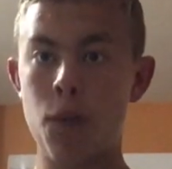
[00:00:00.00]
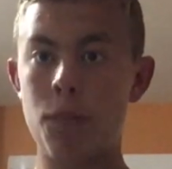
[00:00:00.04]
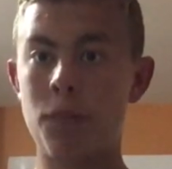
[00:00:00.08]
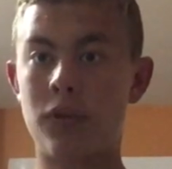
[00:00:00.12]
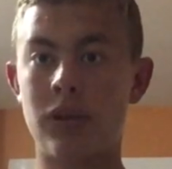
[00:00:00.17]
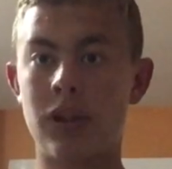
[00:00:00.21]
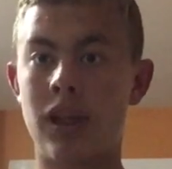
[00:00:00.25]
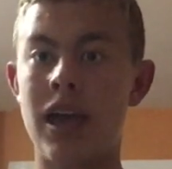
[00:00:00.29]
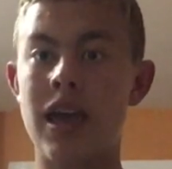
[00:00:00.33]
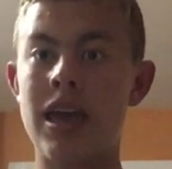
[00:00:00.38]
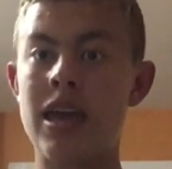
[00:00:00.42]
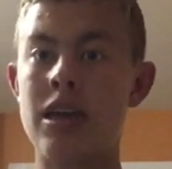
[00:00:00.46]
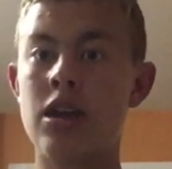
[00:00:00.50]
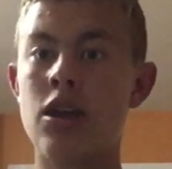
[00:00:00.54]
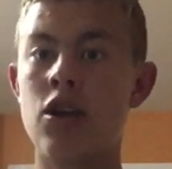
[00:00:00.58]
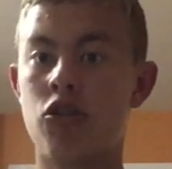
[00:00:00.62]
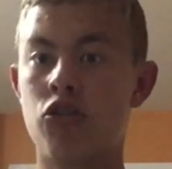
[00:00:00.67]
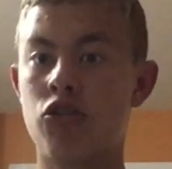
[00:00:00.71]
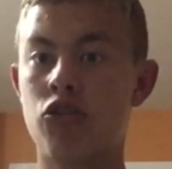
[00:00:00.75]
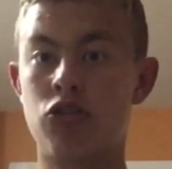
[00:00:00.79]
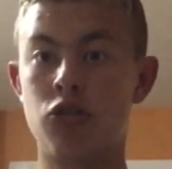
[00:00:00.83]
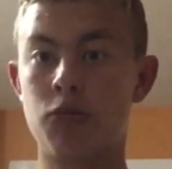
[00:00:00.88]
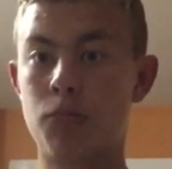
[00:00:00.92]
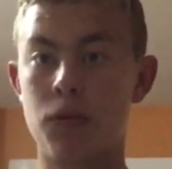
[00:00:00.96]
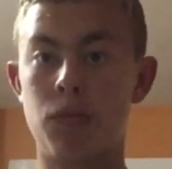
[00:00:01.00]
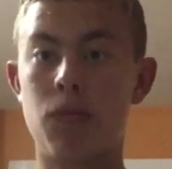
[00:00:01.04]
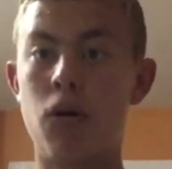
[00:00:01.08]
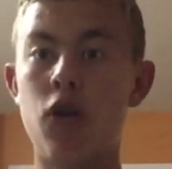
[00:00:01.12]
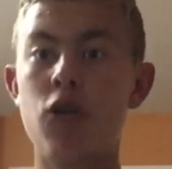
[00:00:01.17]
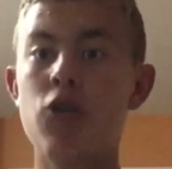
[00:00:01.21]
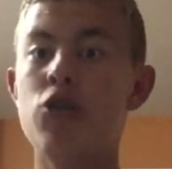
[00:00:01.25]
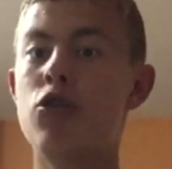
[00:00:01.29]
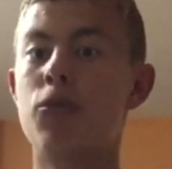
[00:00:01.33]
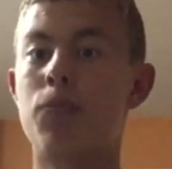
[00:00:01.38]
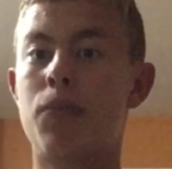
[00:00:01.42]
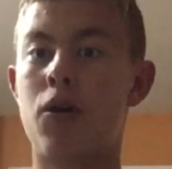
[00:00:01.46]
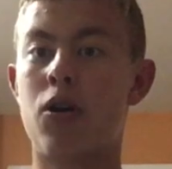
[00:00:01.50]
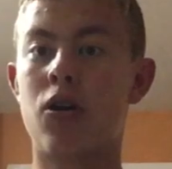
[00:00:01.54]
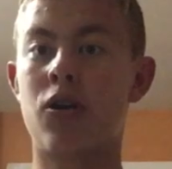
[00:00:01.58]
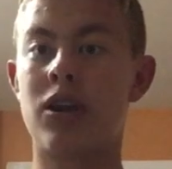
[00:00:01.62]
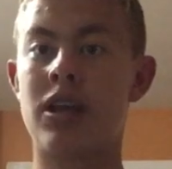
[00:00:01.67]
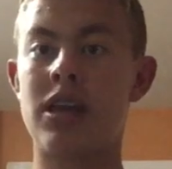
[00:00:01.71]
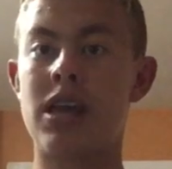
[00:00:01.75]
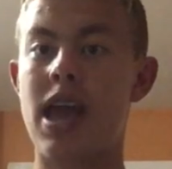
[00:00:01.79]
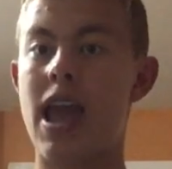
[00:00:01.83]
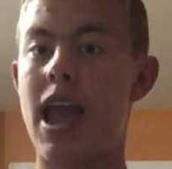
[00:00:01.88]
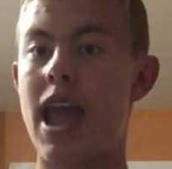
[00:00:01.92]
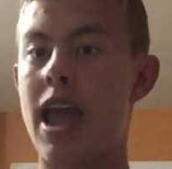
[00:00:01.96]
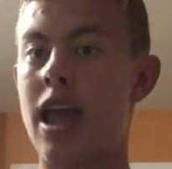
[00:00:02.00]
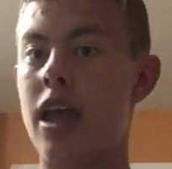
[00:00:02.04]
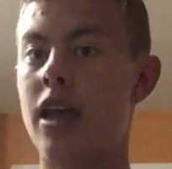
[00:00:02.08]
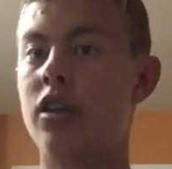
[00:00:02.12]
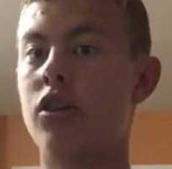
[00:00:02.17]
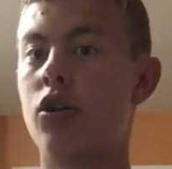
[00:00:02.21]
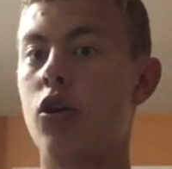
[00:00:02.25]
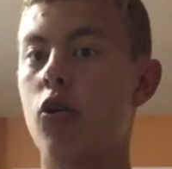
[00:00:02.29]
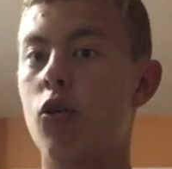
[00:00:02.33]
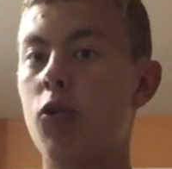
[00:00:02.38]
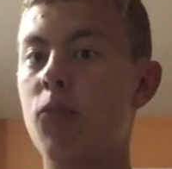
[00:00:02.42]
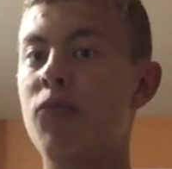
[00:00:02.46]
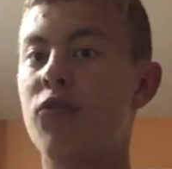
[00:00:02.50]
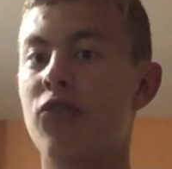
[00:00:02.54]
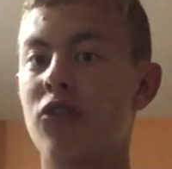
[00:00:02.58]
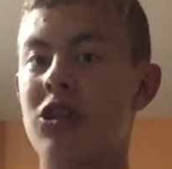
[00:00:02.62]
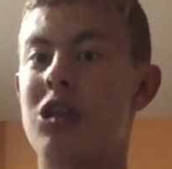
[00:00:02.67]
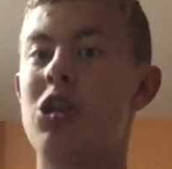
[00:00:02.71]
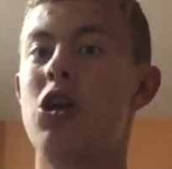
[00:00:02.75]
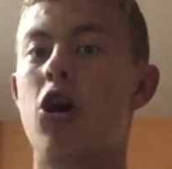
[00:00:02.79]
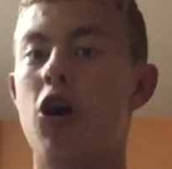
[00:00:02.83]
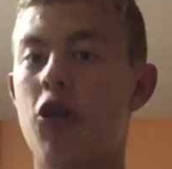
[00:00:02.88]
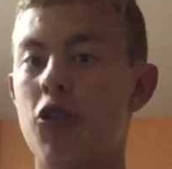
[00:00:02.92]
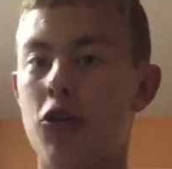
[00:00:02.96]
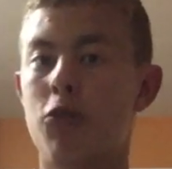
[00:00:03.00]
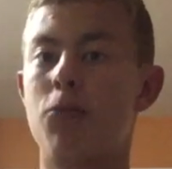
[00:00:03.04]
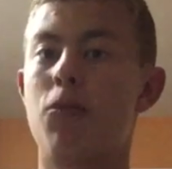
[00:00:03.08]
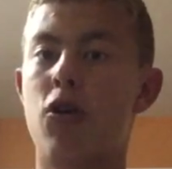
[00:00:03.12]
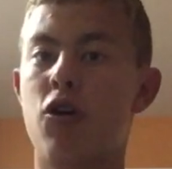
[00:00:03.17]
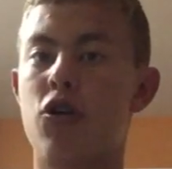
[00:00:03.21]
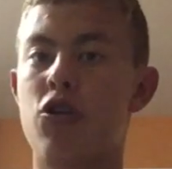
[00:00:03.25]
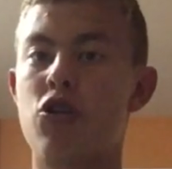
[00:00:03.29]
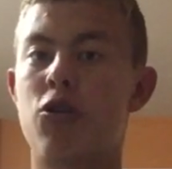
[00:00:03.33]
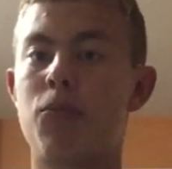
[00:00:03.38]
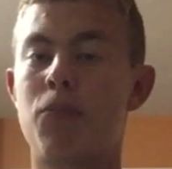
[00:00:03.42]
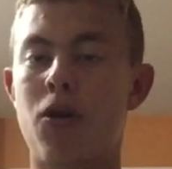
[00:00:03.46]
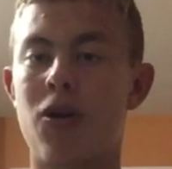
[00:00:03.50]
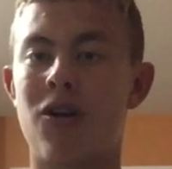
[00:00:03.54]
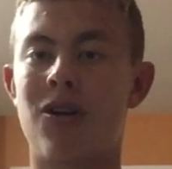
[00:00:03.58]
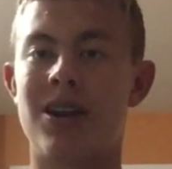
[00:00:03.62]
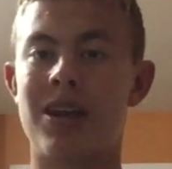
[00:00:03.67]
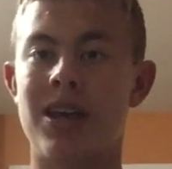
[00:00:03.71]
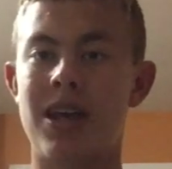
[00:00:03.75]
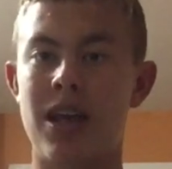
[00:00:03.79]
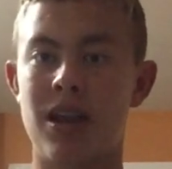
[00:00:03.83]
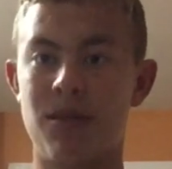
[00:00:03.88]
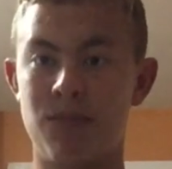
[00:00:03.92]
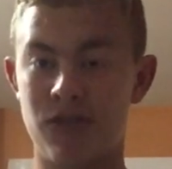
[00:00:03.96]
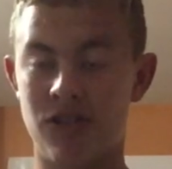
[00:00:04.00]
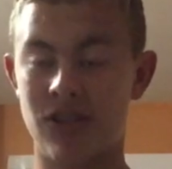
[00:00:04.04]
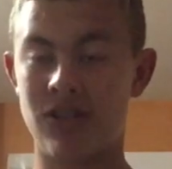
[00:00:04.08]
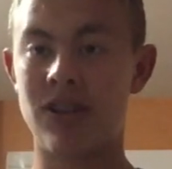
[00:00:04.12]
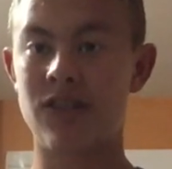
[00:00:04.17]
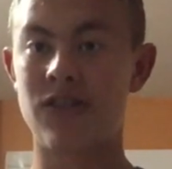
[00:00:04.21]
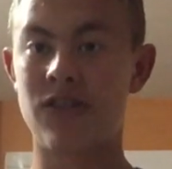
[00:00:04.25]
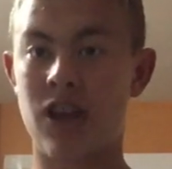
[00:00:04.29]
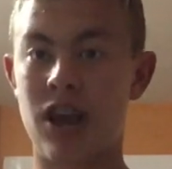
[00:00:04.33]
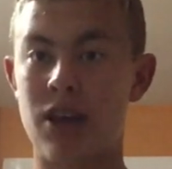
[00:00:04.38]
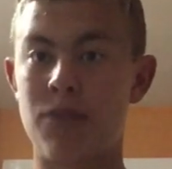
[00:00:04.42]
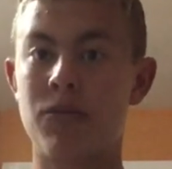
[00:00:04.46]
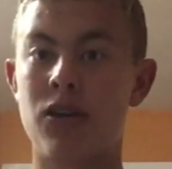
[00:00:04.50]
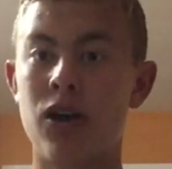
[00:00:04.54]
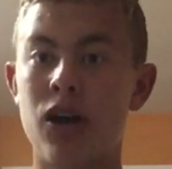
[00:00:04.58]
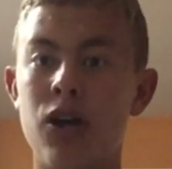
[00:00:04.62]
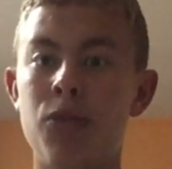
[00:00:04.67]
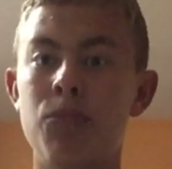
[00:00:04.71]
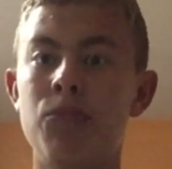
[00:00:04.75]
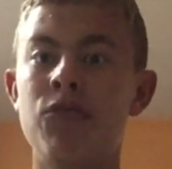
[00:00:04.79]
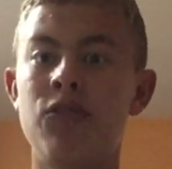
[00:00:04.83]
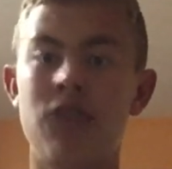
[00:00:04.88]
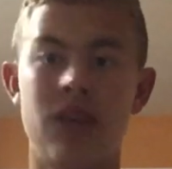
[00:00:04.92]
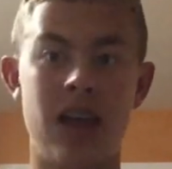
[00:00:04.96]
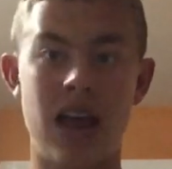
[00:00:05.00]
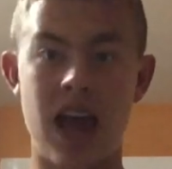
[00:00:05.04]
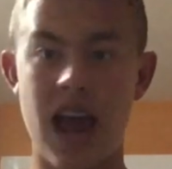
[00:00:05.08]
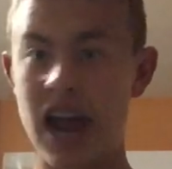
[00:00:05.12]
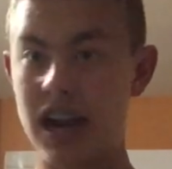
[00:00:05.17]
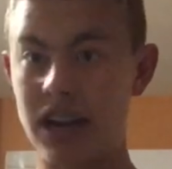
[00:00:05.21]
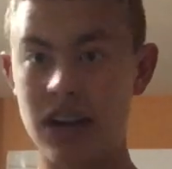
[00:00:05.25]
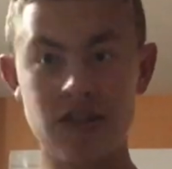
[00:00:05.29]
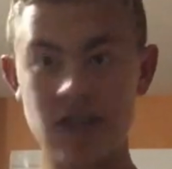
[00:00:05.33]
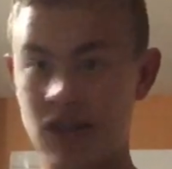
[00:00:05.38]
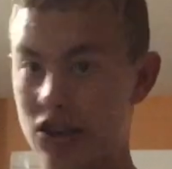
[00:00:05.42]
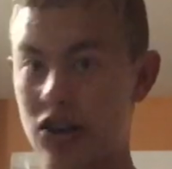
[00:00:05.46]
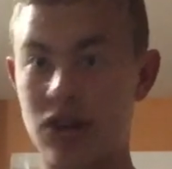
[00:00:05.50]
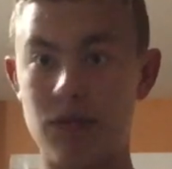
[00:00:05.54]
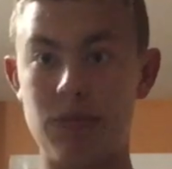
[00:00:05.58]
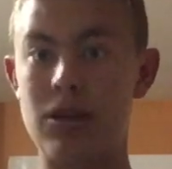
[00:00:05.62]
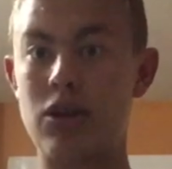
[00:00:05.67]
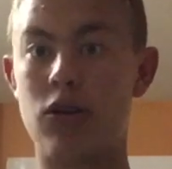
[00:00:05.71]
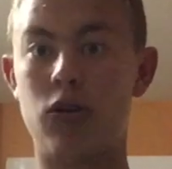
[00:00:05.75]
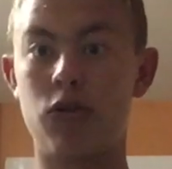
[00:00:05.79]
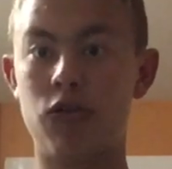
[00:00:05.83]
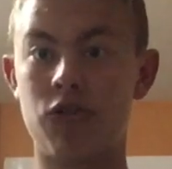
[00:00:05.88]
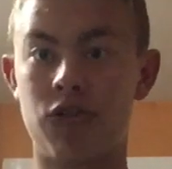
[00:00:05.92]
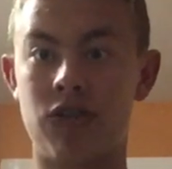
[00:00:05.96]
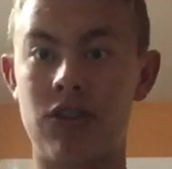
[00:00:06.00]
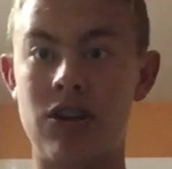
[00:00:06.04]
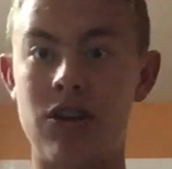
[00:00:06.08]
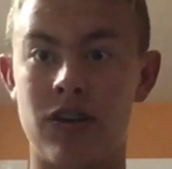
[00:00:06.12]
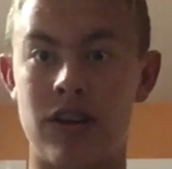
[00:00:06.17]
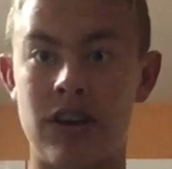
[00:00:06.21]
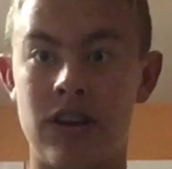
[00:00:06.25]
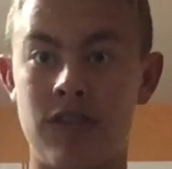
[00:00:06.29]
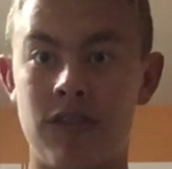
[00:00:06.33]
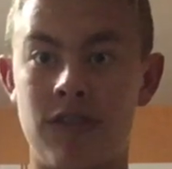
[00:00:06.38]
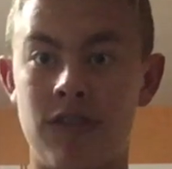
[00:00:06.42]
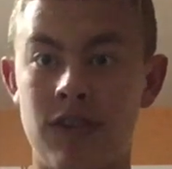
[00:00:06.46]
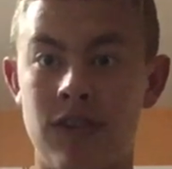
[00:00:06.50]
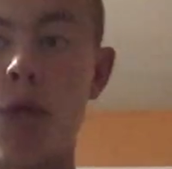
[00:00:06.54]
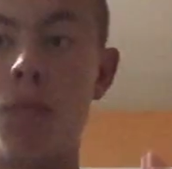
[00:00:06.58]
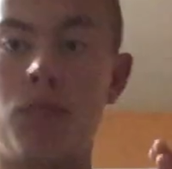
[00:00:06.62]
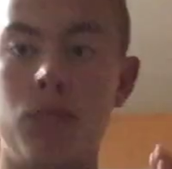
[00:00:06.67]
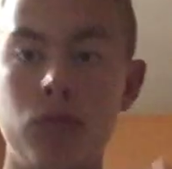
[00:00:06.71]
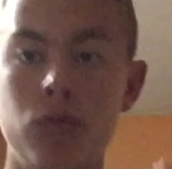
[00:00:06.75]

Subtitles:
play Super Mario Party and hopefully other Mario Party games when the time comes, and it's going to be a whole series.